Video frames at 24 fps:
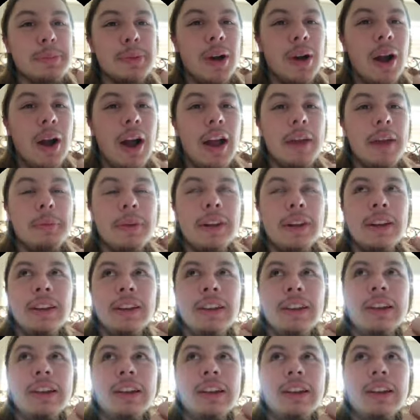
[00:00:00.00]
Prime
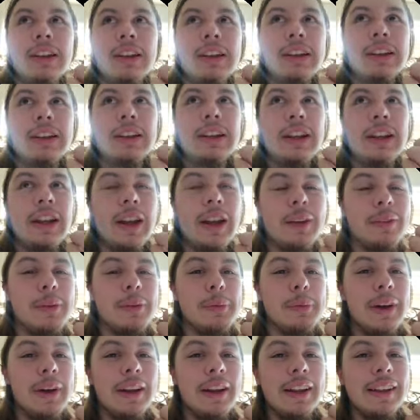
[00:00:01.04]
and
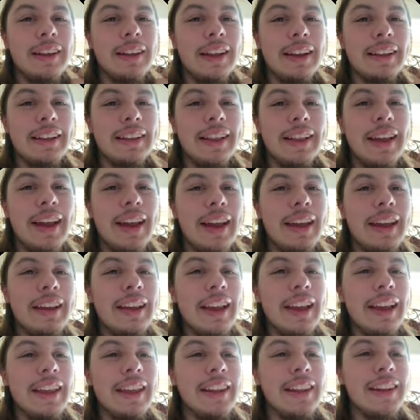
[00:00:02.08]
everybody like that
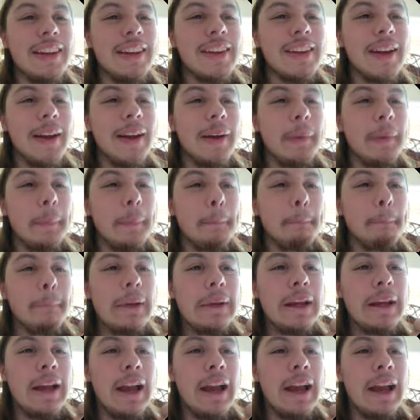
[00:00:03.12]
and um,
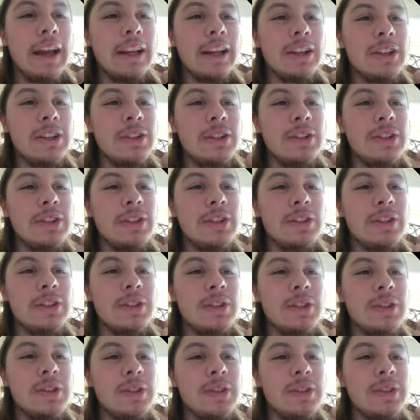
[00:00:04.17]
I
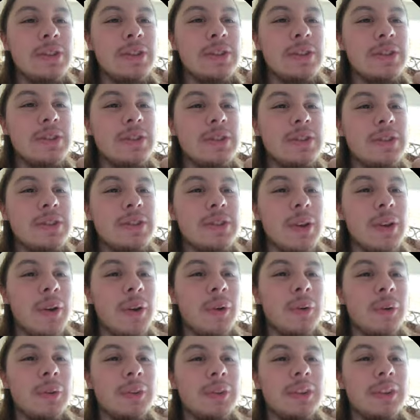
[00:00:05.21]

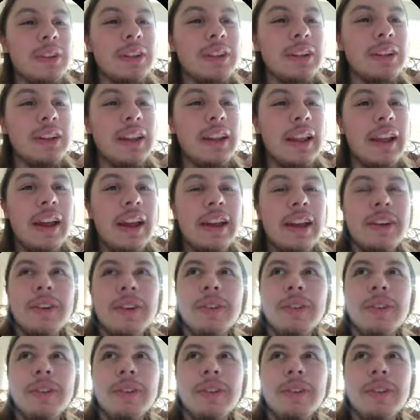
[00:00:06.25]
don't I